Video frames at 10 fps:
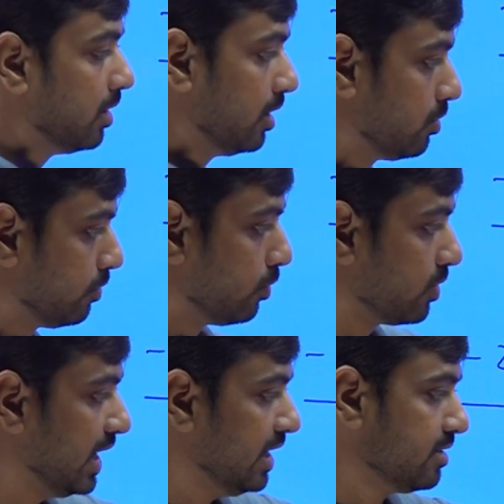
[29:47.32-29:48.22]
So for
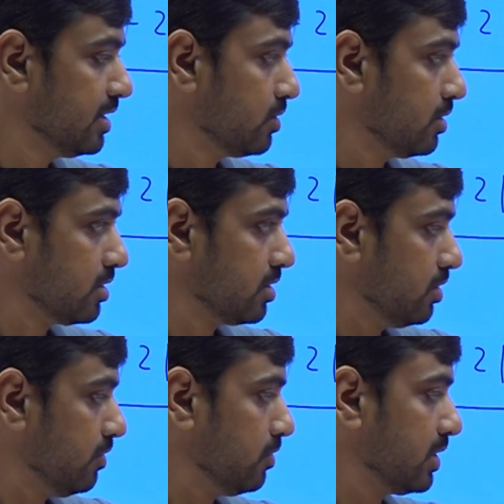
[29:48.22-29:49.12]
k is equal to
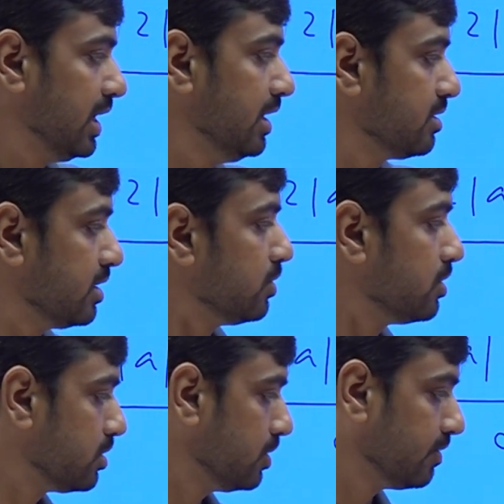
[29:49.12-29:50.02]
0,
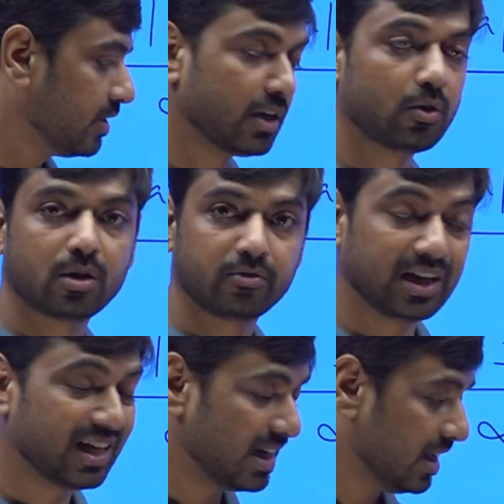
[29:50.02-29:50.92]
we are
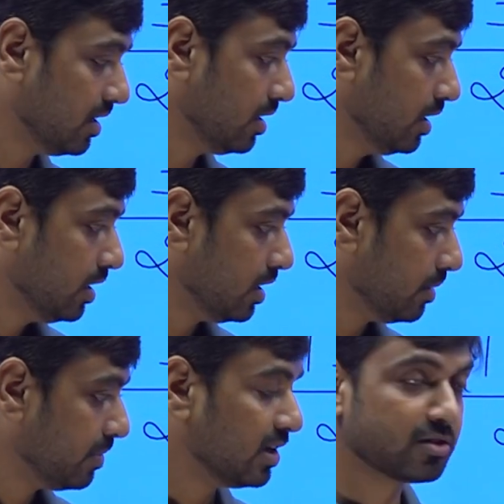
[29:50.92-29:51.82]
getting
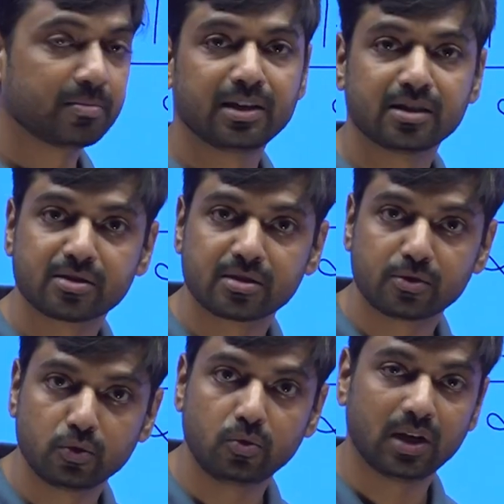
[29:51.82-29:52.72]
plus minus
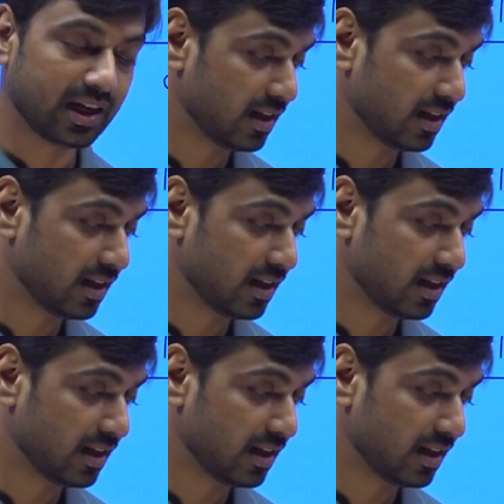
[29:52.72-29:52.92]
2,